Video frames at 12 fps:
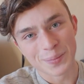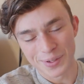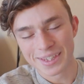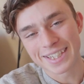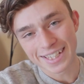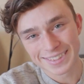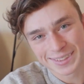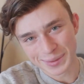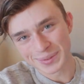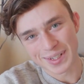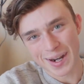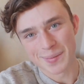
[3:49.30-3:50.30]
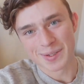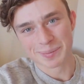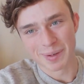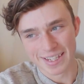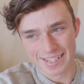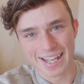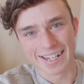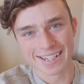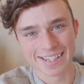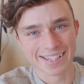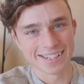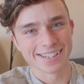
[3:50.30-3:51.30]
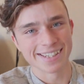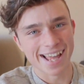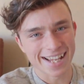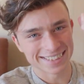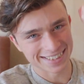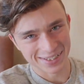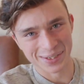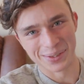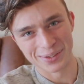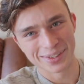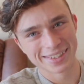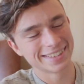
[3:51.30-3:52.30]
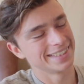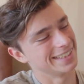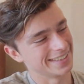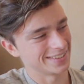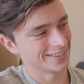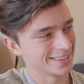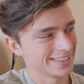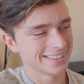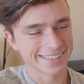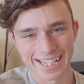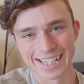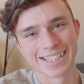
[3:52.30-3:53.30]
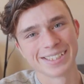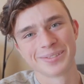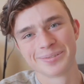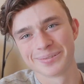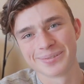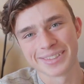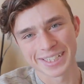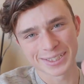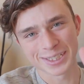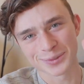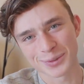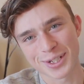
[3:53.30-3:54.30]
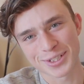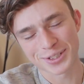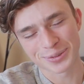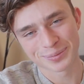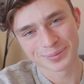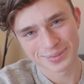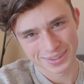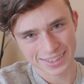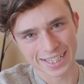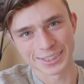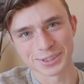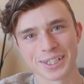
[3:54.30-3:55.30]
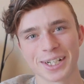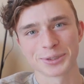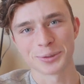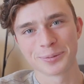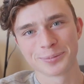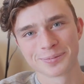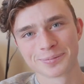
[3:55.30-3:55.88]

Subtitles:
1,000 subscribers by the end of the year. That's the goal. So, yeah. Thank you guys for watching. Catch you in the next one.